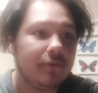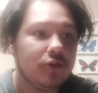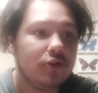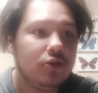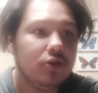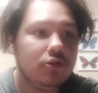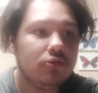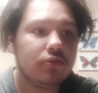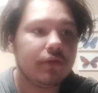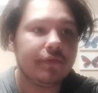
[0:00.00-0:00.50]

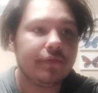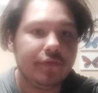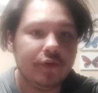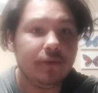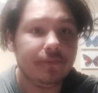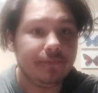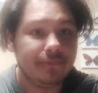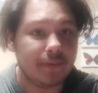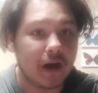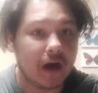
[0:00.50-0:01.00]
who
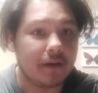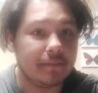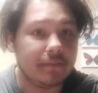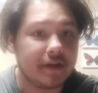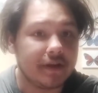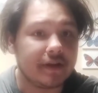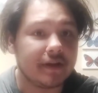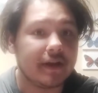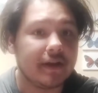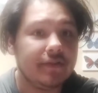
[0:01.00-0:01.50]
review bombed
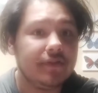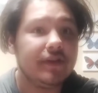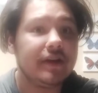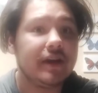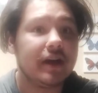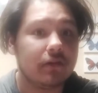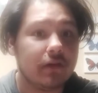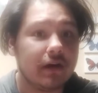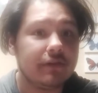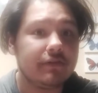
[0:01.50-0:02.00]
it in the
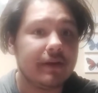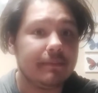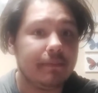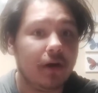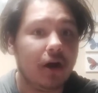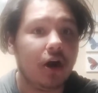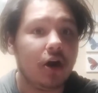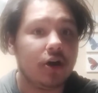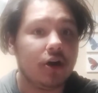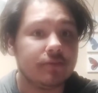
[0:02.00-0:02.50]
correct way
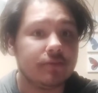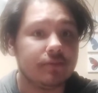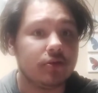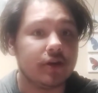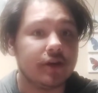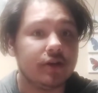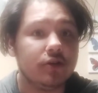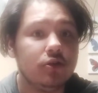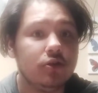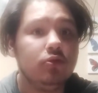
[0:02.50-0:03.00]
possible and